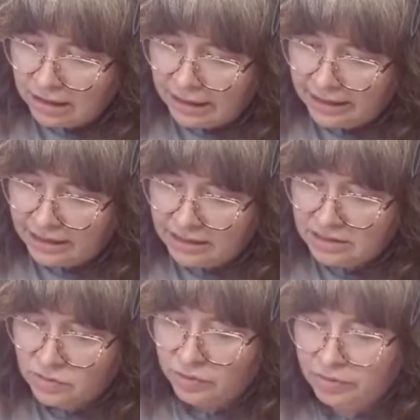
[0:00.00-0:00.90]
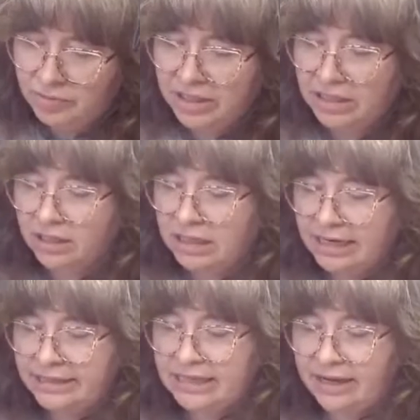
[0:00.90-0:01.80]
I think this one would be
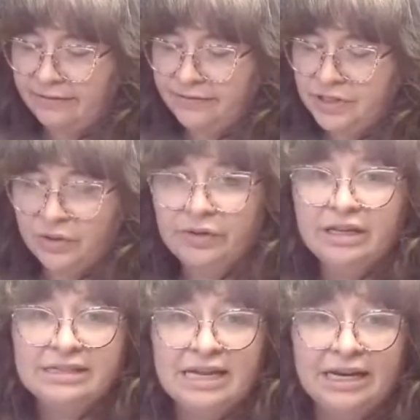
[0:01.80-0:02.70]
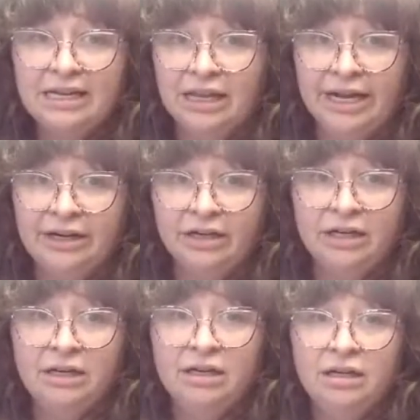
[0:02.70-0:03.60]
kind of tough. So it's getting
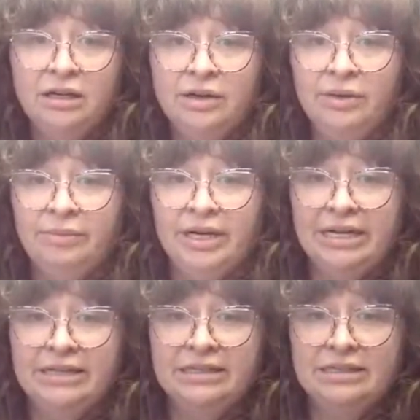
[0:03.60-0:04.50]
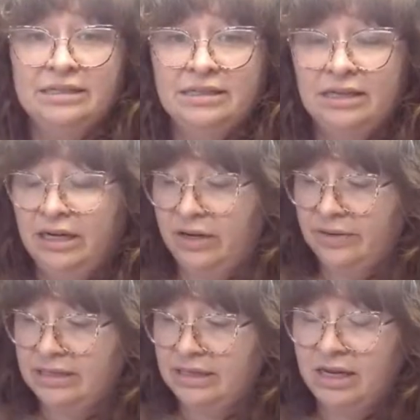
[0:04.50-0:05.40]
lighter, but it's,
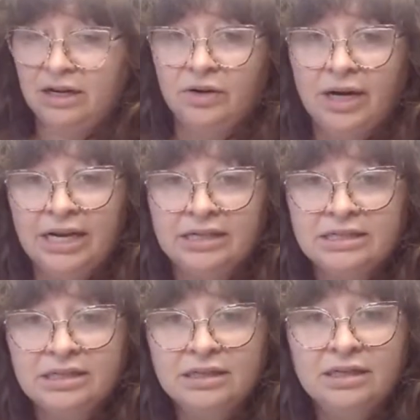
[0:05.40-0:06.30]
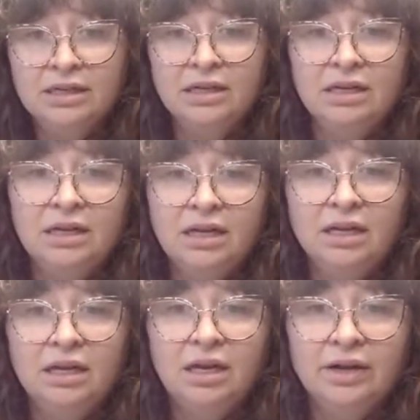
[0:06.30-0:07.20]
it's not great.
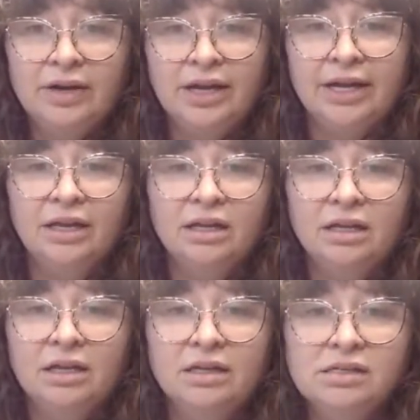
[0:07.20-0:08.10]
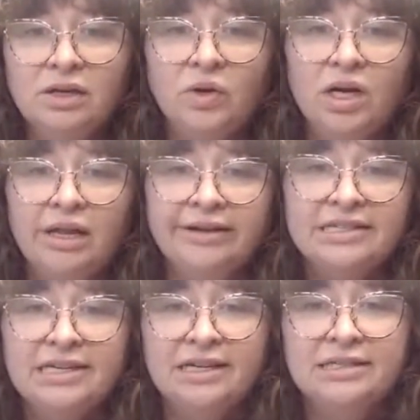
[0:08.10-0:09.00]
Okay. So Analia
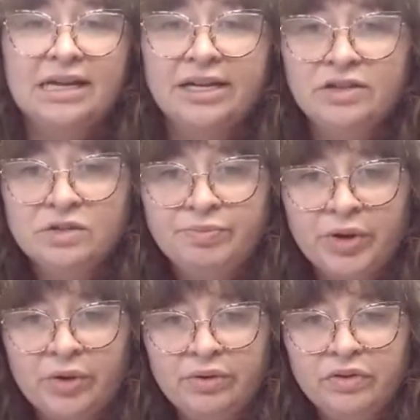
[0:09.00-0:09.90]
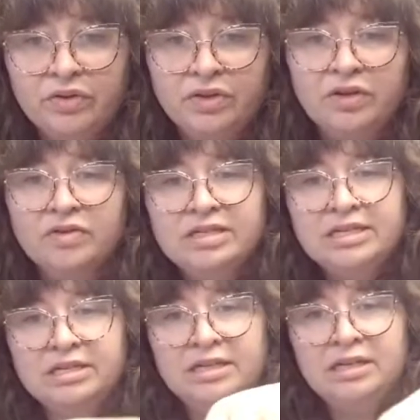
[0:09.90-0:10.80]
says, I use both
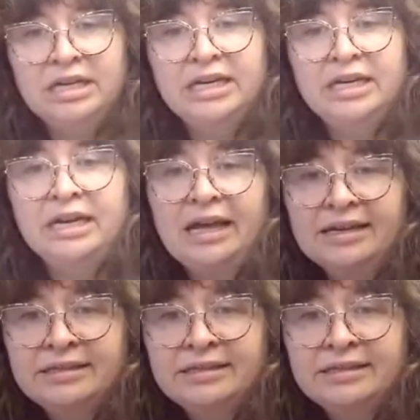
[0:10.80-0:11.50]
TSSART